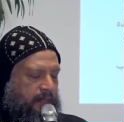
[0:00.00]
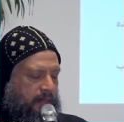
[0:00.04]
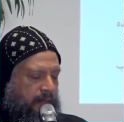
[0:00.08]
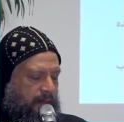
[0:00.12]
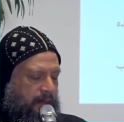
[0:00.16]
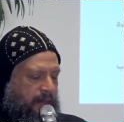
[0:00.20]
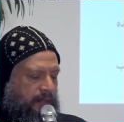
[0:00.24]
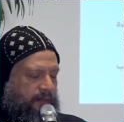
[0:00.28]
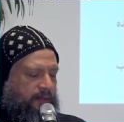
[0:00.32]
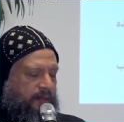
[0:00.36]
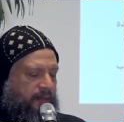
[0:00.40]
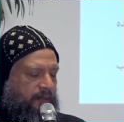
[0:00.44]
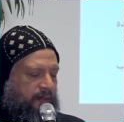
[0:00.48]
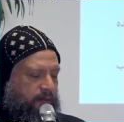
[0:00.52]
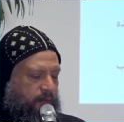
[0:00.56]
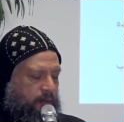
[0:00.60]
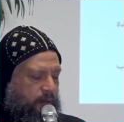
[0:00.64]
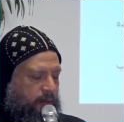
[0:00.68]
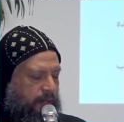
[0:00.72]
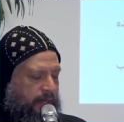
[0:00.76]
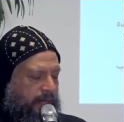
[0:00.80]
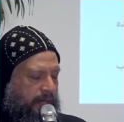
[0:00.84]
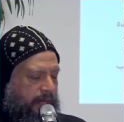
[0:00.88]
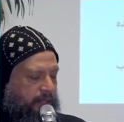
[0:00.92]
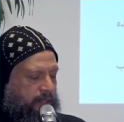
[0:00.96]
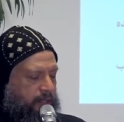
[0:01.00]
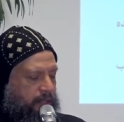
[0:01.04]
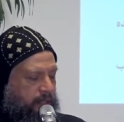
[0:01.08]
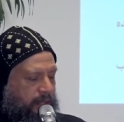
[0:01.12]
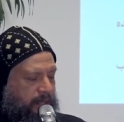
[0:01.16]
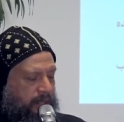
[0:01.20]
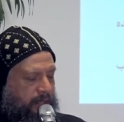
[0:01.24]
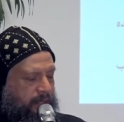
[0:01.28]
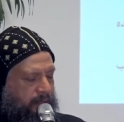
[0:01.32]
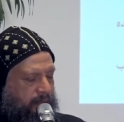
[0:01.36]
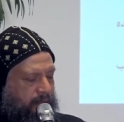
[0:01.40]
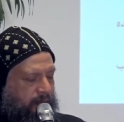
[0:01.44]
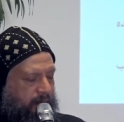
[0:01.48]
This story
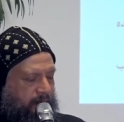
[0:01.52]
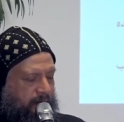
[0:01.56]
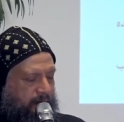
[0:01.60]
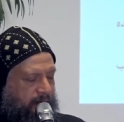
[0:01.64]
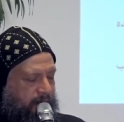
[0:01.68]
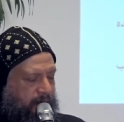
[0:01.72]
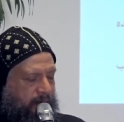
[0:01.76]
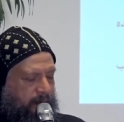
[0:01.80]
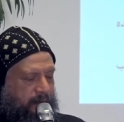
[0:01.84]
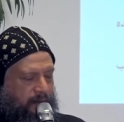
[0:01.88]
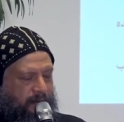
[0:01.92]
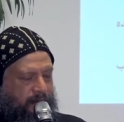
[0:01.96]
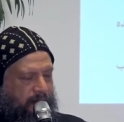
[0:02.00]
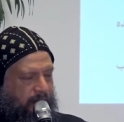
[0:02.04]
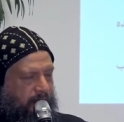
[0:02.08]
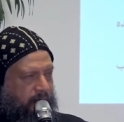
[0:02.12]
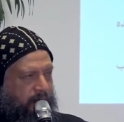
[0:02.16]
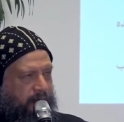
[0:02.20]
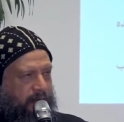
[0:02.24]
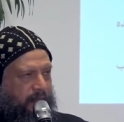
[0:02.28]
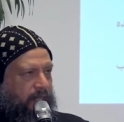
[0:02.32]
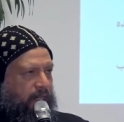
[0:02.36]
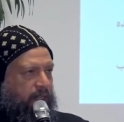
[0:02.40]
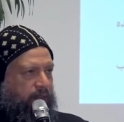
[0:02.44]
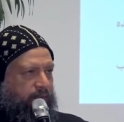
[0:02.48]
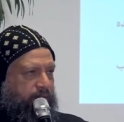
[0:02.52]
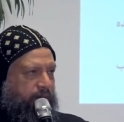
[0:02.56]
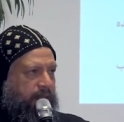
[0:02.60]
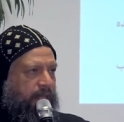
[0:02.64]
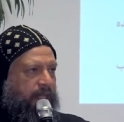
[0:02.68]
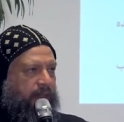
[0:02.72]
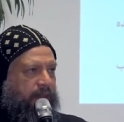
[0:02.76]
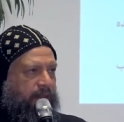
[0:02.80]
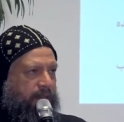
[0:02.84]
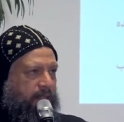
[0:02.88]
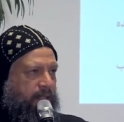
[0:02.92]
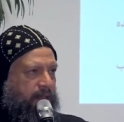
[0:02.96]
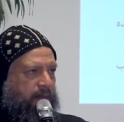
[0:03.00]
actually, if
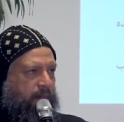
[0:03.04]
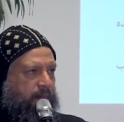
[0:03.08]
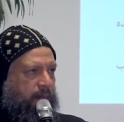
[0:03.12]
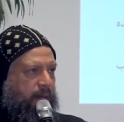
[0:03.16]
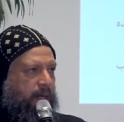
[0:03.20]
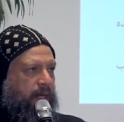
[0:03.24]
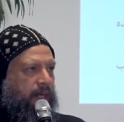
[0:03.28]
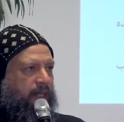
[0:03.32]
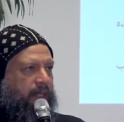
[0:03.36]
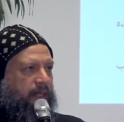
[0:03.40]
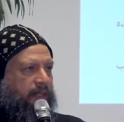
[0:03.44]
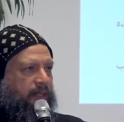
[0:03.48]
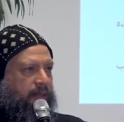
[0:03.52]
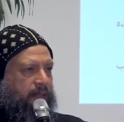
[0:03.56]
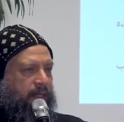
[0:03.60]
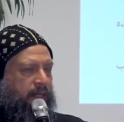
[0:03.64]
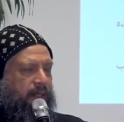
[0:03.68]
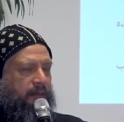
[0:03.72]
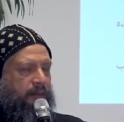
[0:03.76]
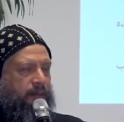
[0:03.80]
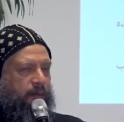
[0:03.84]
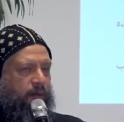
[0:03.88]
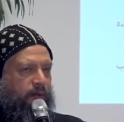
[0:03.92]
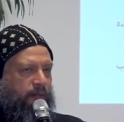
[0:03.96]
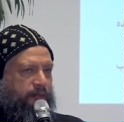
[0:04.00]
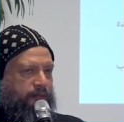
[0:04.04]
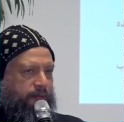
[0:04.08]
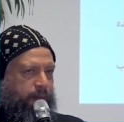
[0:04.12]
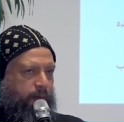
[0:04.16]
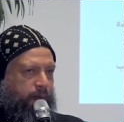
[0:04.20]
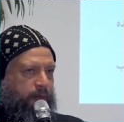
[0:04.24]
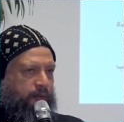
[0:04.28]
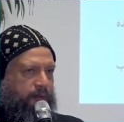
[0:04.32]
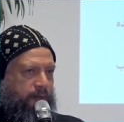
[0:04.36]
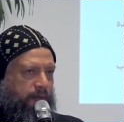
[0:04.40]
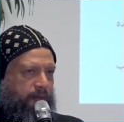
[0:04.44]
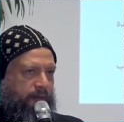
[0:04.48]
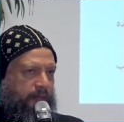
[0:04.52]
ended by death of
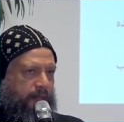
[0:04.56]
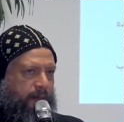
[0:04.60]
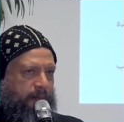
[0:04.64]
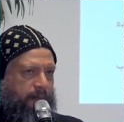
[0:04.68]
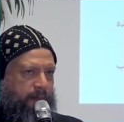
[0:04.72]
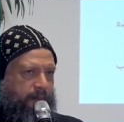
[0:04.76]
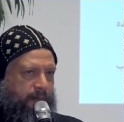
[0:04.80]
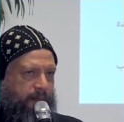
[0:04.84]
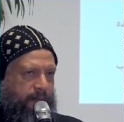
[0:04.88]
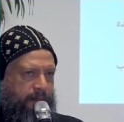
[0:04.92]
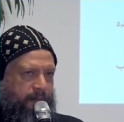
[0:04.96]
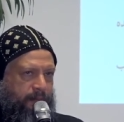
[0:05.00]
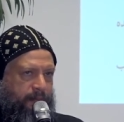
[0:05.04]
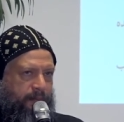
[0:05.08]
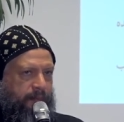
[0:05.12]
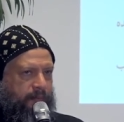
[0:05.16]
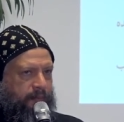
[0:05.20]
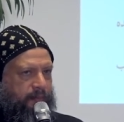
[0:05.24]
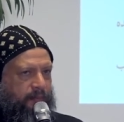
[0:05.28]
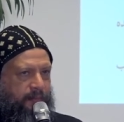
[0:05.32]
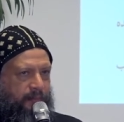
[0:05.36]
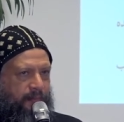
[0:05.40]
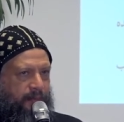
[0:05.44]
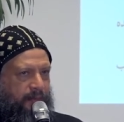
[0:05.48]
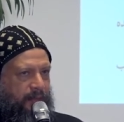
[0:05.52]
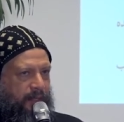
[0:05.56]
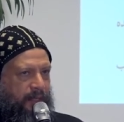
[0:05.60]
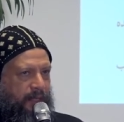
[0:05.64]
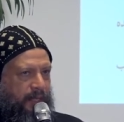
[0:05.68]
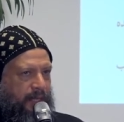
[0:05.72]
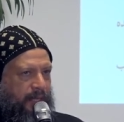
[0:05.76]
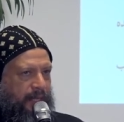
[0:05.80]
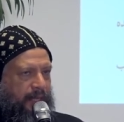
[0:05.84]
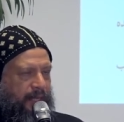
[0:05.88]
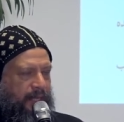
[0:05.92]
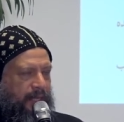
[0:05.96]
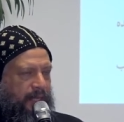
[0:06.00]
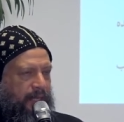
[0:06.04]
both of them,
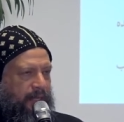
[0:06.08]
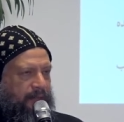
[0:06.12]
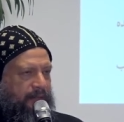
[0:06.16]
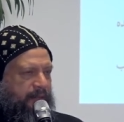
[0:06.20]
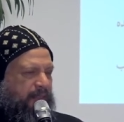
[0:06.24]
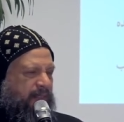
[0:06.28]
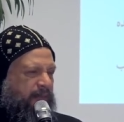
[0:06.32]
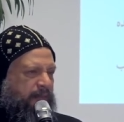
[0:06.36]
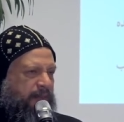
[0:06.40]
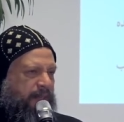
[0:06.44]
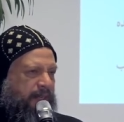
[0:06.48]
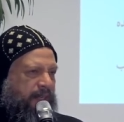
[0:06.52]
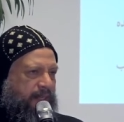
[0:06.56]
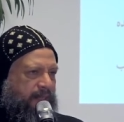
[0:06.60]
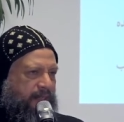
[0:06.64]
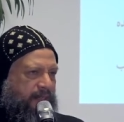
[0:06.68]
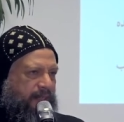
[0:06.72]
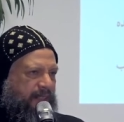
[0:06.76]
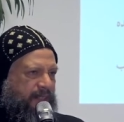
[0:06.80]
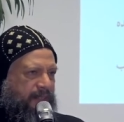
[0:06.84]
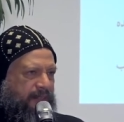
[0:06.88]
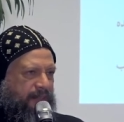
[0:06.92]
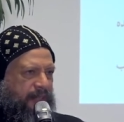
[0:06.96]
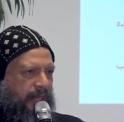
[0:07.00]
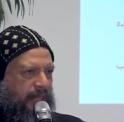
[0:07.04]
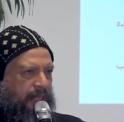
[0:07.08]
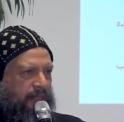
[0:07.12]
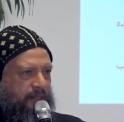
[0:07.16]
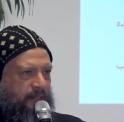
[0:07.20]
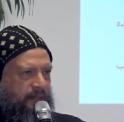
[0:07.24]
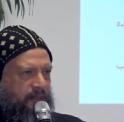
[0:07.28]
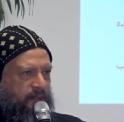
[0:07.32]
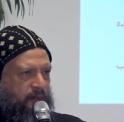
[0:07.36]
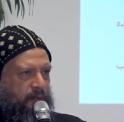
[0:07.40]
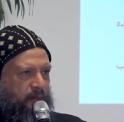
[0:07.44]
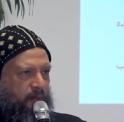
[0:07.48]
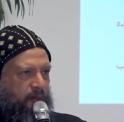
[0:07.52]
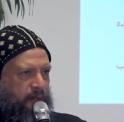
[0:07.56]
is a very sad
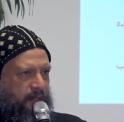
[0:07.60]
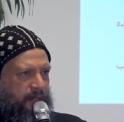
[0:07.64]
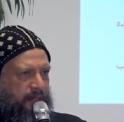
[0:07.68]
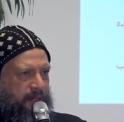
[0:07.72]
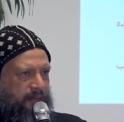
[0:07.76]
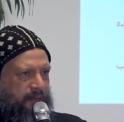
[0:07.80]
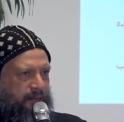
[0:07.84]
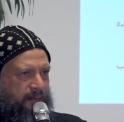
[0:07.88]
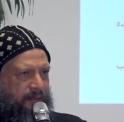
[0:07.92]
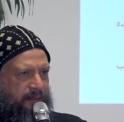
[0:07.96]
story.